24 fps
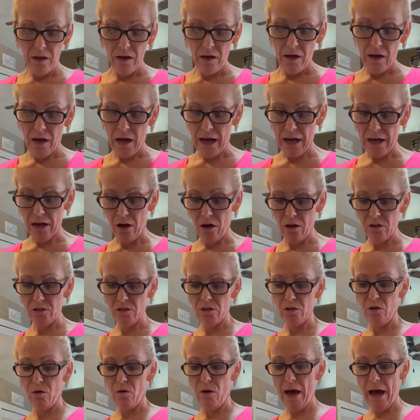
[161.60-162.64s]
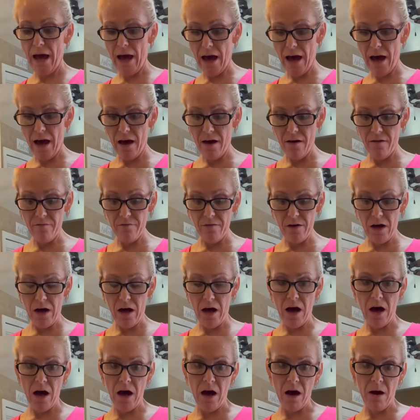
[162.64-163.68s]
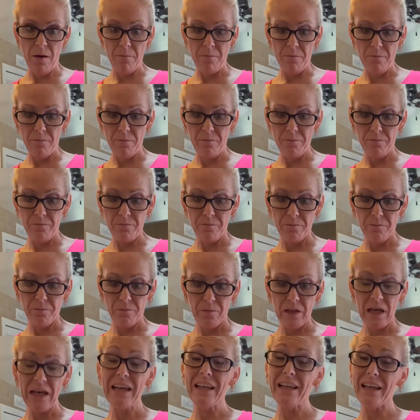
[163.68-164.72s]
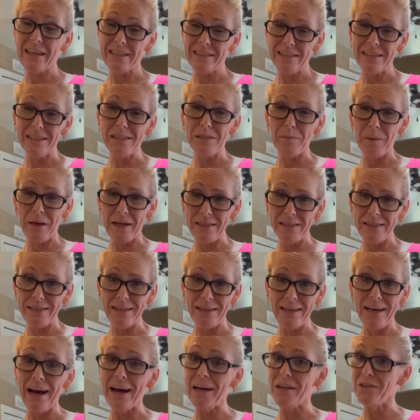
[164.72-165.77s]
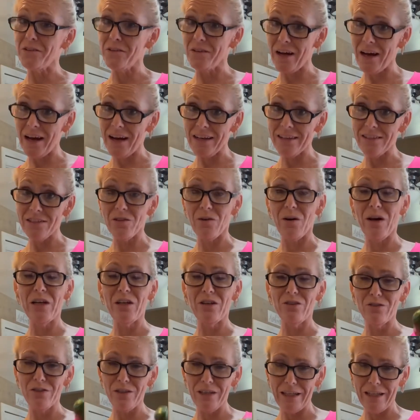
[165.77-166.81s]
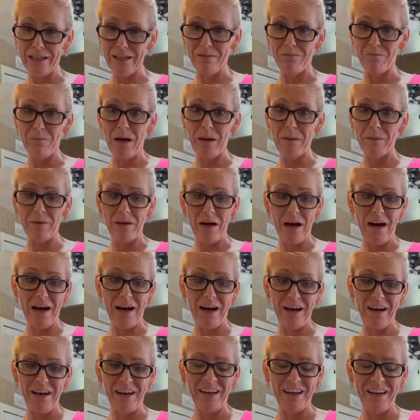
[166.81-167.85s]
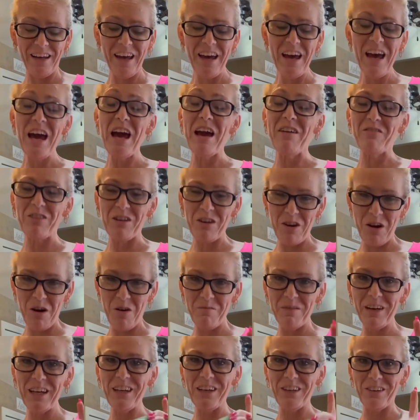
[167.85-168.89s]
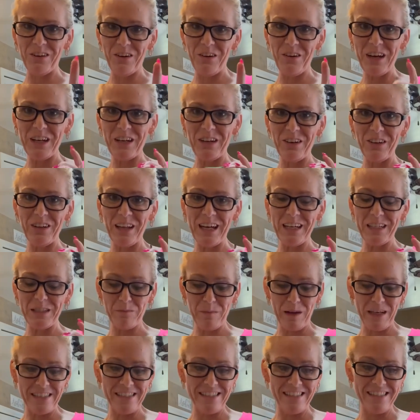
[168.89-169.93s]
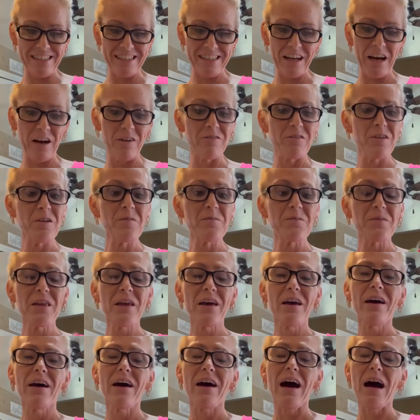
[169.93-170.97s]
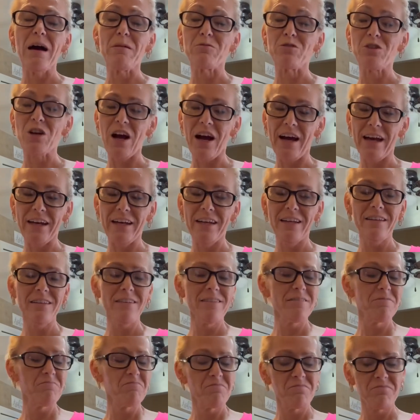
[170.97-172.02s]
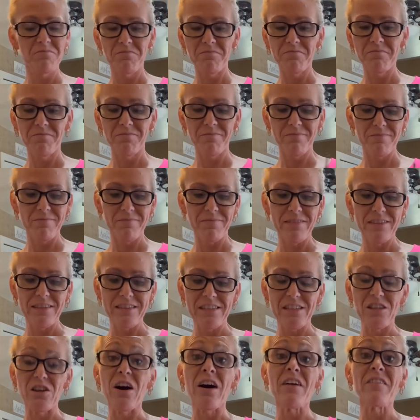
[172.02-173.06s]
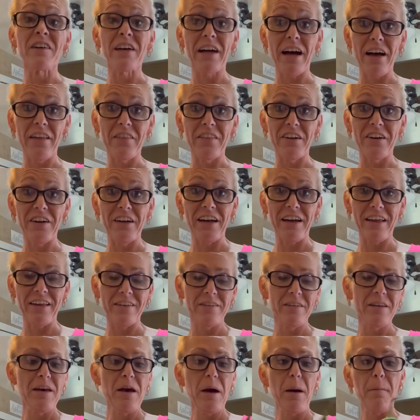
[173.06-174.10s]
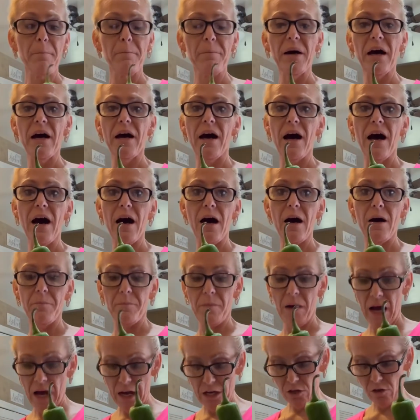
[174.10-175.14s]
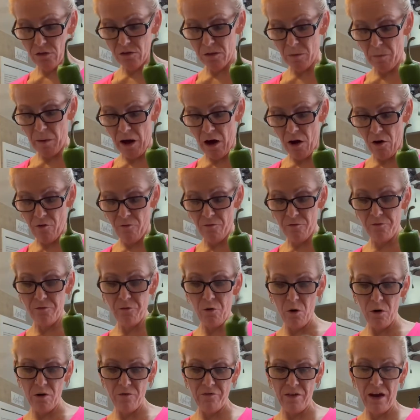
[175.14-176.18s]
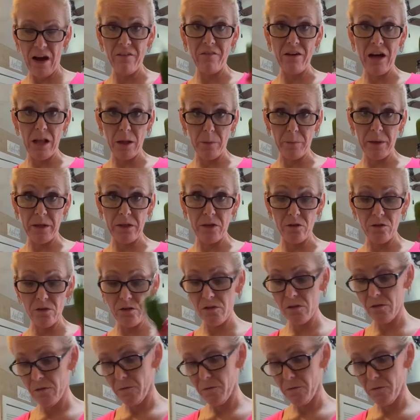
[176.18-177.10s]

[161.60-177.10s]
I also have, he likes his spicy, I do not, so I usually leave my, if you know me, you know I don't like spicy stuff. I'm trying, still haven't gotten there yet. But I use about 4 or 5 jalapenos.